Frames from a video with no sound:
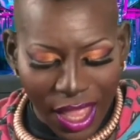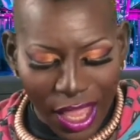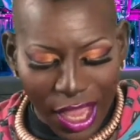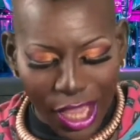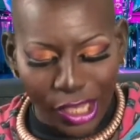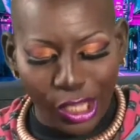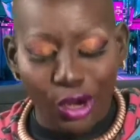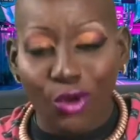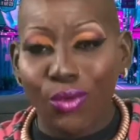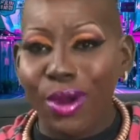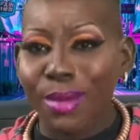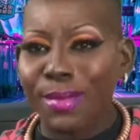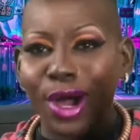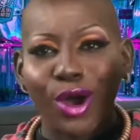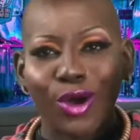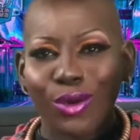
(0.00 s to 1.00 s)
a little
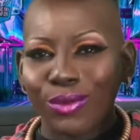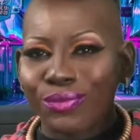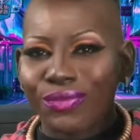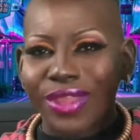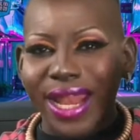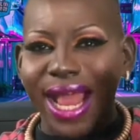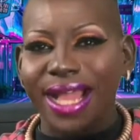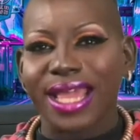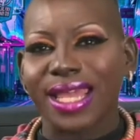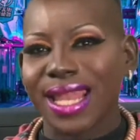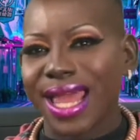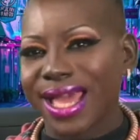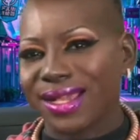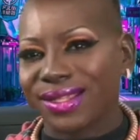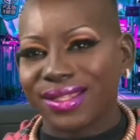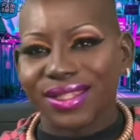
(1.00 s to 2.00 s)
remote that I can
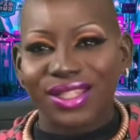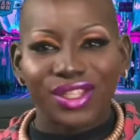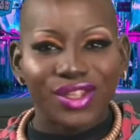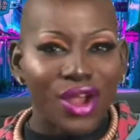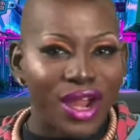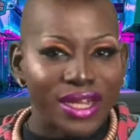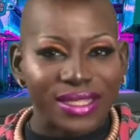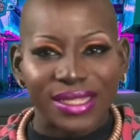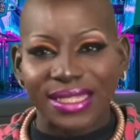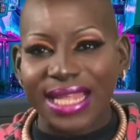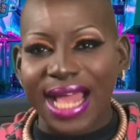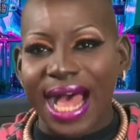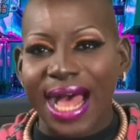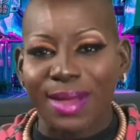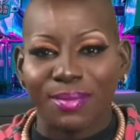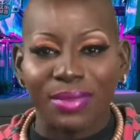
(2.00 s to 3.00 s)
like start and
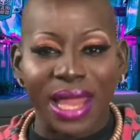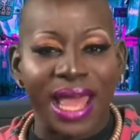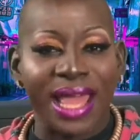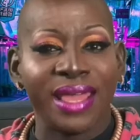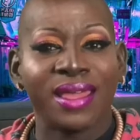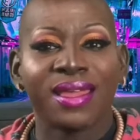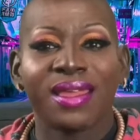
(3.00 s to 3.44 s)
stop like